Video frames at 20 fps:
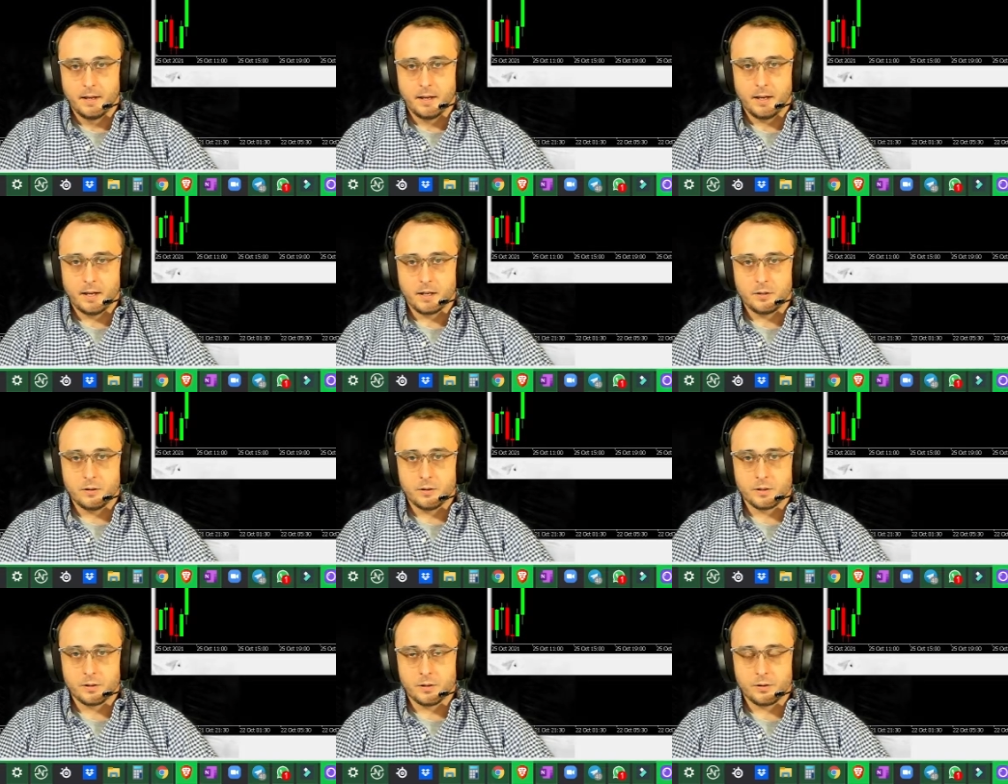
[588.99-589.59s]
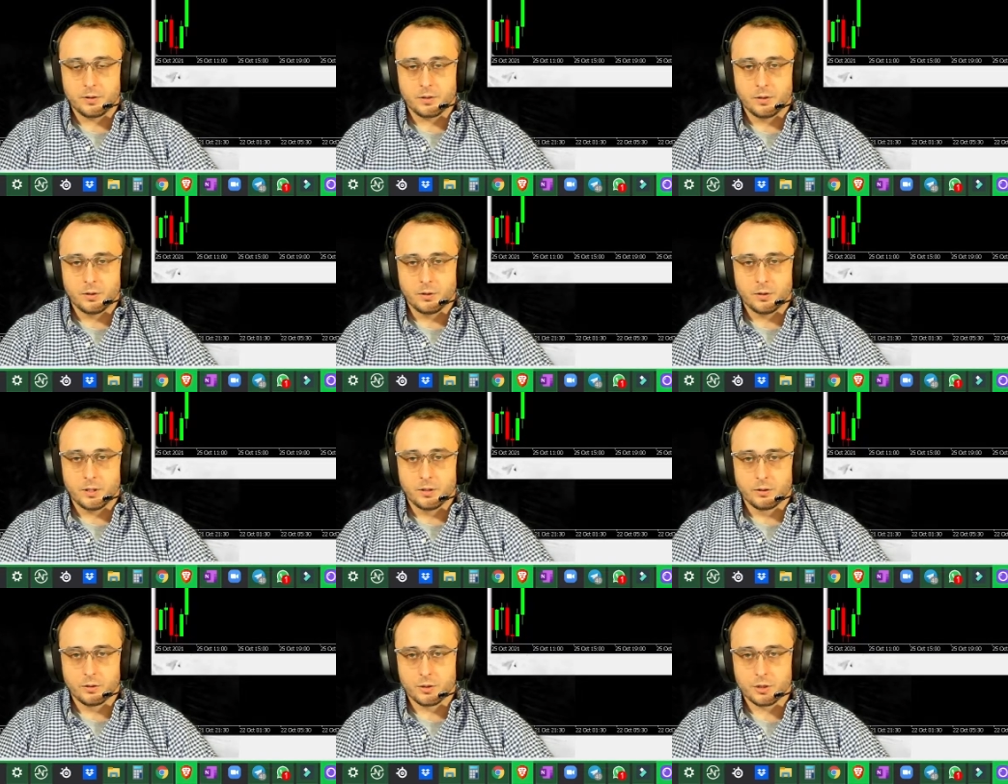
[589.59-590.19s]
And you can also
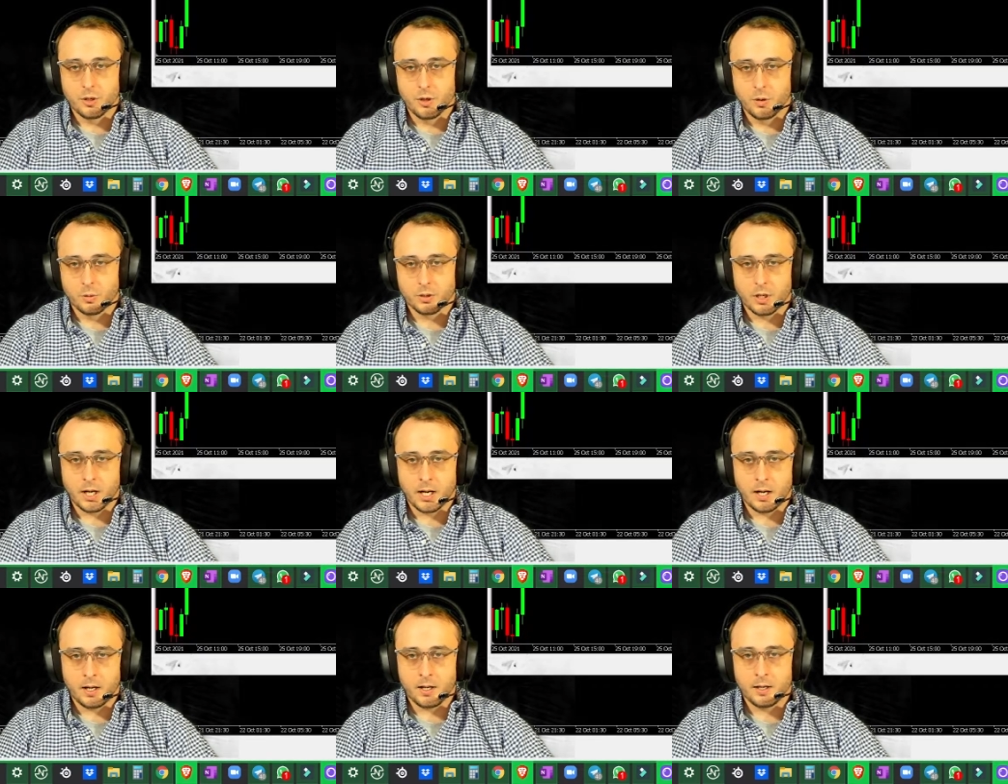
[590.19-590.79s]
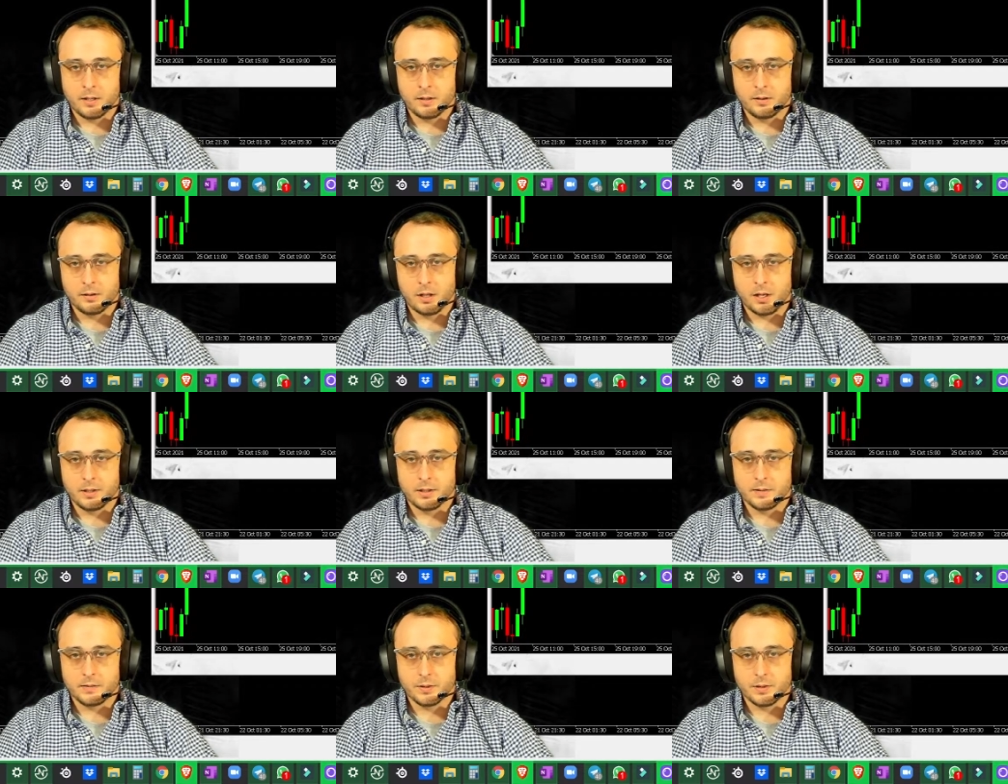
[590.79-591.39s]
either show or hide a lot
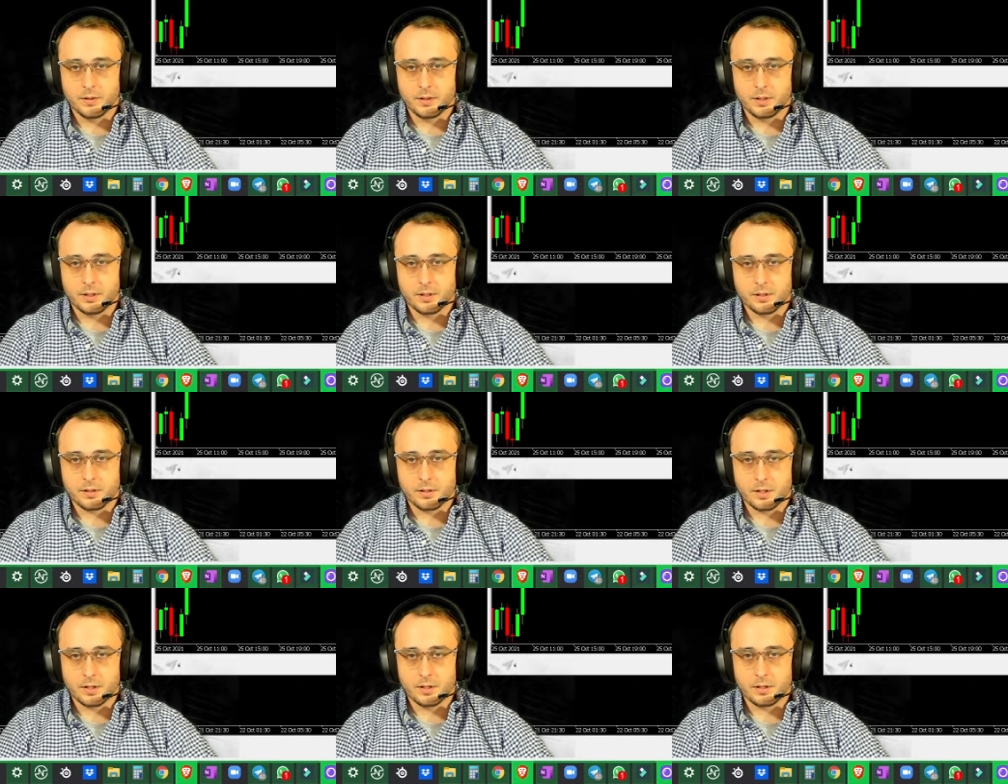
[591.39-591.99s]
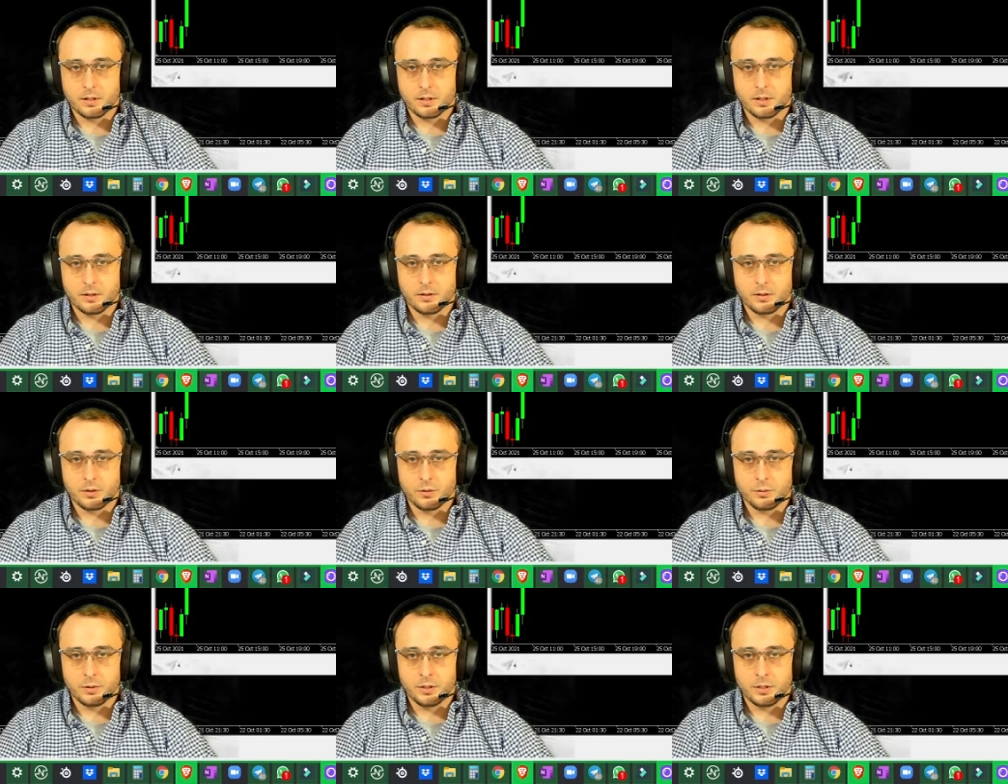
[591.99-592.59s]
of different things, like the
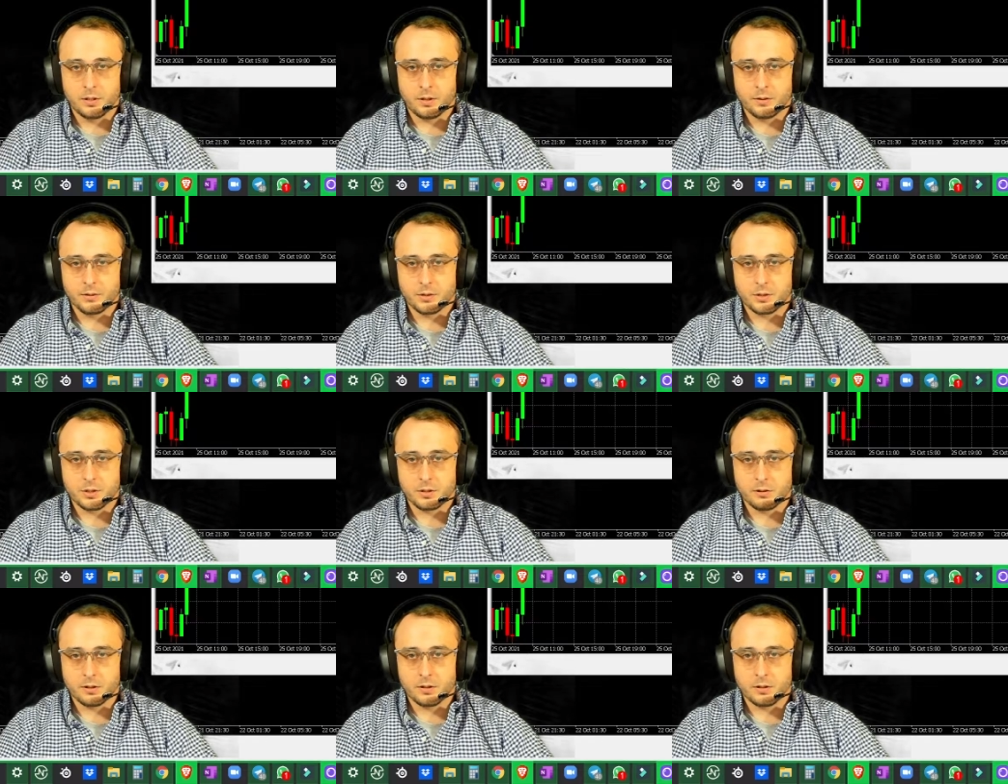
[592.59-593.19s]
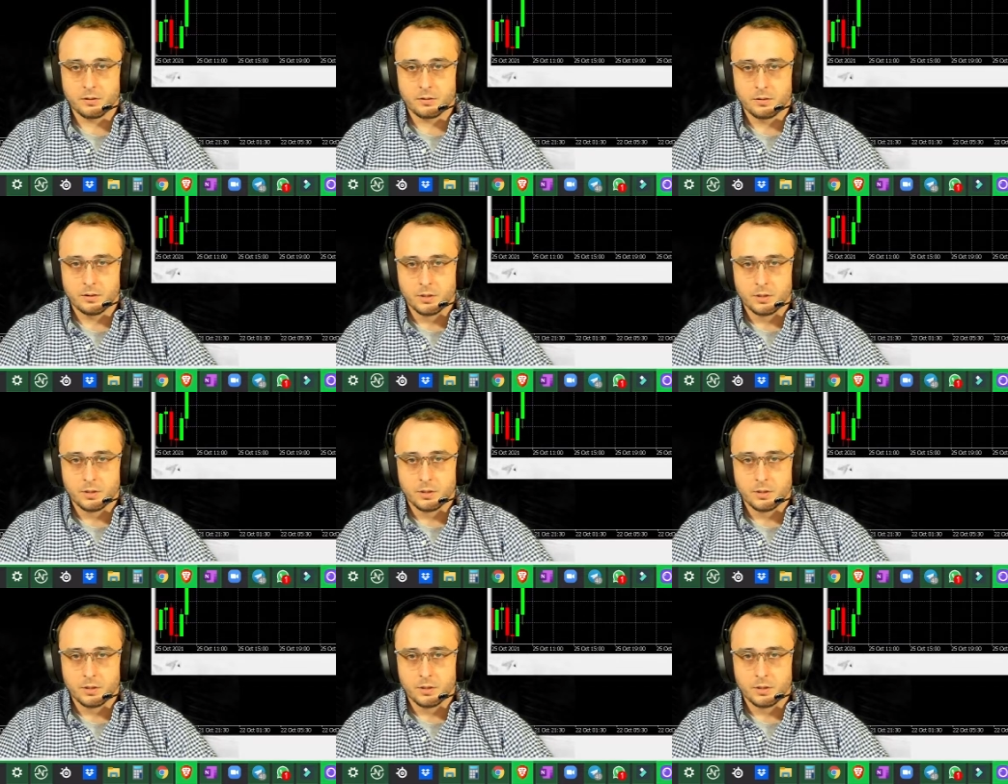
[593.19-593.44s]
grid on the chart